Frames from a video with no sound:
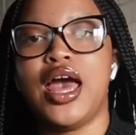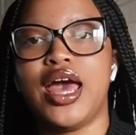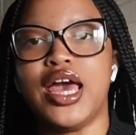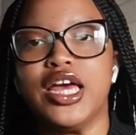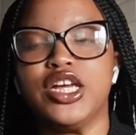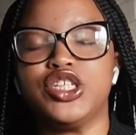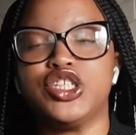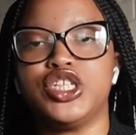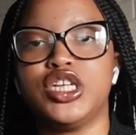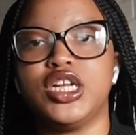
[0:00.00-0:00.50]

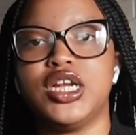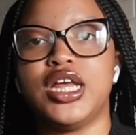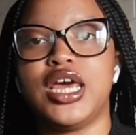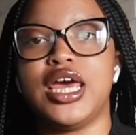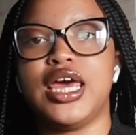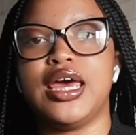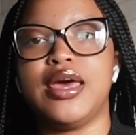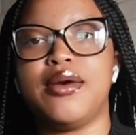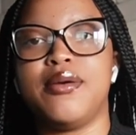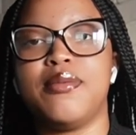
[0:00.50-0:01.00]

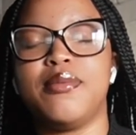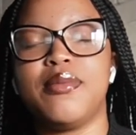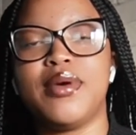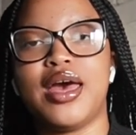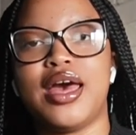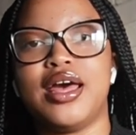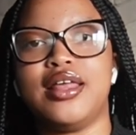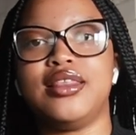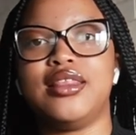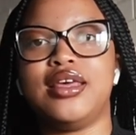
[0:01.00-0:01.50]
H&M,
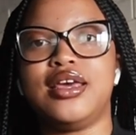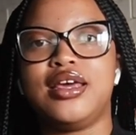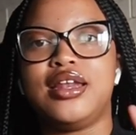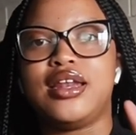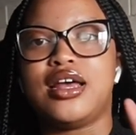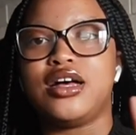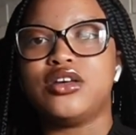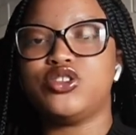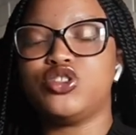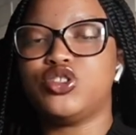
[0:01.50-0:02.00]
and then
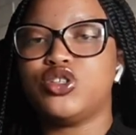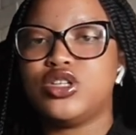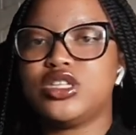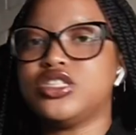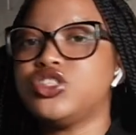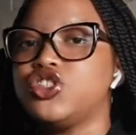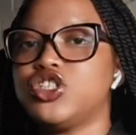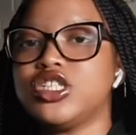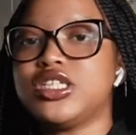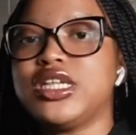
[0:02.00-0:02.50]

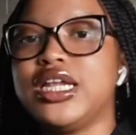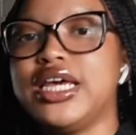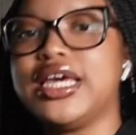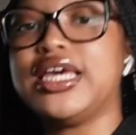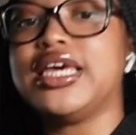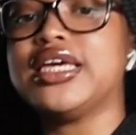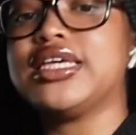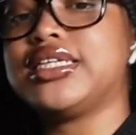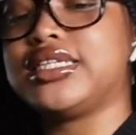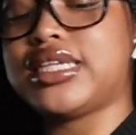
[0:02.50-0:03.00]
it's just
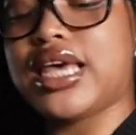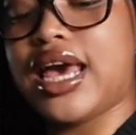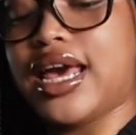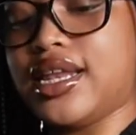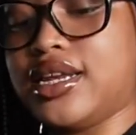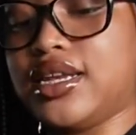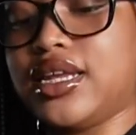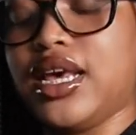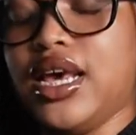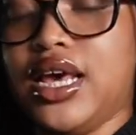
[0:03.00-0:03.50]
leggings,
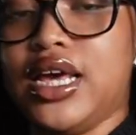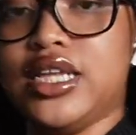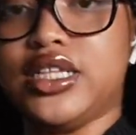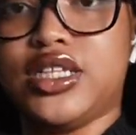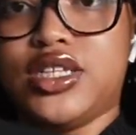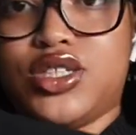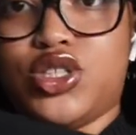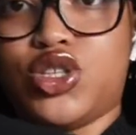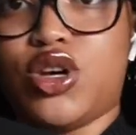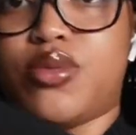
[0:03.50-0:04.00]
and
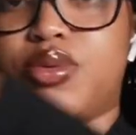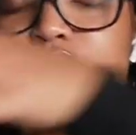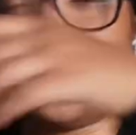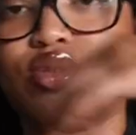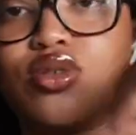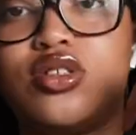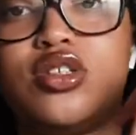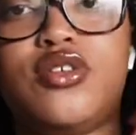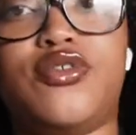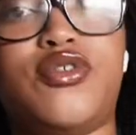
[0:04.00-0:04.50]
this top is also